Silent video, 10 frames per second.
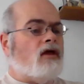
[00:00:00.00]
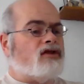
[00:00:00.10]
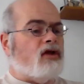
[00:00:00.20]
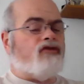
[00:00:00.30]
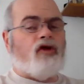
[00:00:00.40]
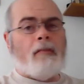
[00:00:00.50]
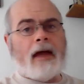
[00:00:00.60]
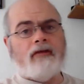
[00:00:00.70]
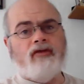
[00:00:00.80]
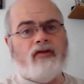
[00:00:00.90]
So
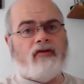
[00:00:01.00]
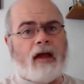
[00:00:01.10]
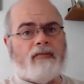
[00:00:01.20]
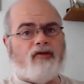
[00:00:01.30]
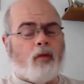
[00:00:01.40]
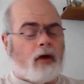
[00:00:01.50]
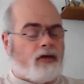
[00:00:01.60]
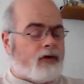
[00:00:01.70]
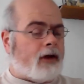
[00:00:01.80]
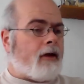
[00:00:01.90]
back to the types of
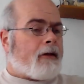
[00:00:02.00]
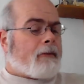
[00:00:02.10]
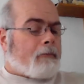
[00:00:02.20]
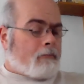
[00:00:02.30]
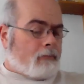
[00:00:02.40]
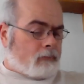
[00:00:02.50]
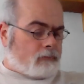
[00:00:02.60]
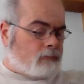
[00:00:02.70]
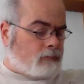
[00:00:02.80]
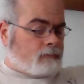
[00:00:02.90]
weathering.
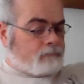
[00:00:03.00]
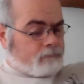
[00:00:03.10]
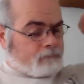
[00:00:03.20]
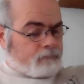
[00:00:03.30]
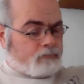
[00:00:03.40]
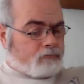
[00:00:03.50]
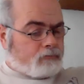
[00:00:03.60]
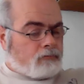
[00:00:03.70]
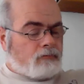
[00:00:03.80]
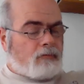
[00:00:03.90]
And
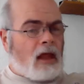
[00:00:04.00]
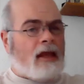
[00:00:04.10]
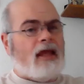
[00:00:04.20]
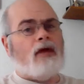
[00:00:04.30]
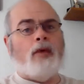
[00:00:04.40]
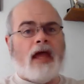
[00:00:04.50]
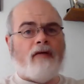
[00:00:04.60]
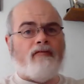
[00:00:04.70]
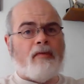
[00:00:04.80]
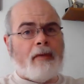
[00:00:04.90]
again,
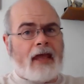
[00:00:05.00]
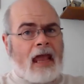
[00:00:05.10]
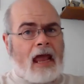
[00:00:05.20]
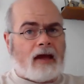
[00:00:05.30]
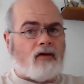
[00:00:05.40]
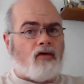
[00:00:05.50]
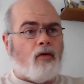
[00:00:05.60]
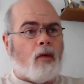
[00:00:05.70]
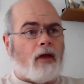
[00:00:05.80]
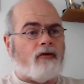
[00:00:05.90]
we have the
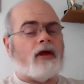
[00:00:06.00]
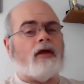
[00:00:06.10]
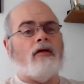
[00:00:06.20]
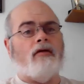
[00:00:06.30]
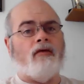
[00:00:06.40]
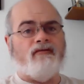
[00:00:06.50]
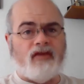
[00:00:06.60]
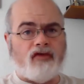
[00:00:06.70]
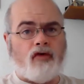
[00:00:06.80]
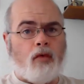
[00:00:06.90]
mechanical weathering or
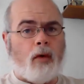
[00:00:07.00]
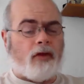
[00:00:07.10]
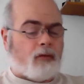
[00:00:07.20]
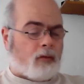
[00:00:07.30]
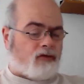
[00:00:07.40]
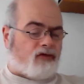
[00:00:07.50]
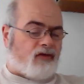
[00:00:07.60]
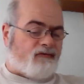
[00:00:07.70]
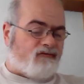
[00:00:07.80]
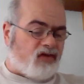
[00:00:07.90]
physical weathering,
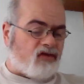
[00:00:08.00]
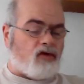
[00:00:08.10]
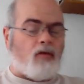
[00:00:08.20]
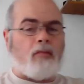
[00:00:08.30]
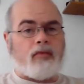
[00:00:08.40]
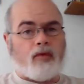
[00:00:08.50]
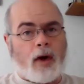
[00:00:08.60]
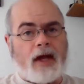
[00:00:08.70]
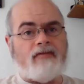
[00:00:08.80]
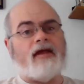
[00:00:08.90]
which is the physical
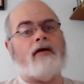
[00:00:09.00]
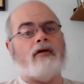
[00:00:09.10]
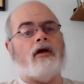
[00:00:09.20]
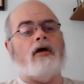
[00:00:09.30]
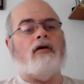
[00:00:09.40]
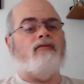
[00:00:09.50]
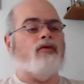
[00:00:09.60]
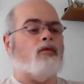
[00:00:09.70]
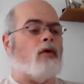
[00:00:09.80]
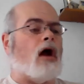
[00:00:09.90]
breakdown
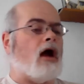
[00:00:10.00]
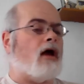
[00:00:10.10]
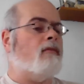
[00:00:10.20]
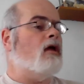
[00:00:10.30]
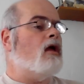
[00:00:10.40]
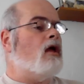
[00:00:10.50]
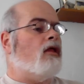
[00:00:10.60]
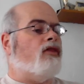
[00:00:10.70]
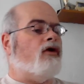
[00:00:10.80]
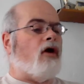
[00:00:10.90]
of the rock.
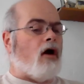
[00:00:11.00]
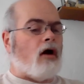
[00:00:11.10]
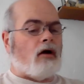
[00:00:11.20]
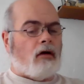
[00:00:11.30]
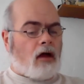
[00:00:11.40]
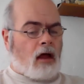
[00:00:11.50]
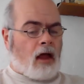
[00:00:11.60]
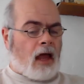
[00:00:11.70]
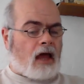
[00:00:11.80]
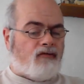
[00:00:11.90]
There are a
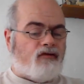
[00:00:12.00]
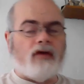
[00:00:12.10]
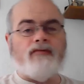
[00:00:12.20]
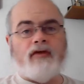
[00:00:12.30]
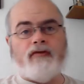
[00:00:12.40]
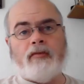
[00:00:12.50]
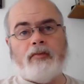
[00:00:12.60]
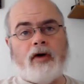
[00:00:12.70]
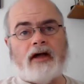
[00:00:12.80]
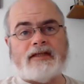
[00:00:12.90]
handful of
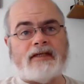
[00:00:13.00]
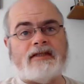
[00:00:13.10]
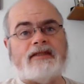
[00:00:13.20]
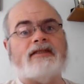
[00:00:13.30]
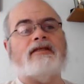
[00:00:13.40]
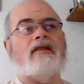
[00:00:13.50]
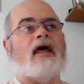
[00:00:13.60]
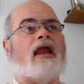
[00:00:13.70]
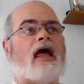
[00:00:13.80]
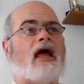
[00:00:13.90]
different processes
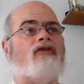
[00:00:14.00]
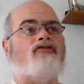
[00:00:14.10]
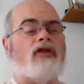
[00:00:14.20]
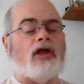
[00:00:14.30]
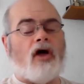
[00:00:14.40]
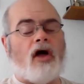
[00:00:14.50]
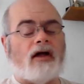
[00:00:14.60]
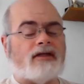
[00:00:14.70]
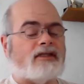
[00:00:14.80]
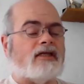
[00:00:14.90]
that actually
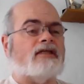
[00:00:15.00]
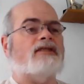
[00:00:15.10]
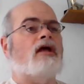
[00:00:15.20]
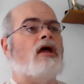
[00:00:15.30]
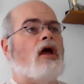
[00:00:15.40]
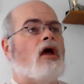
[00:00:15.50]
cause this.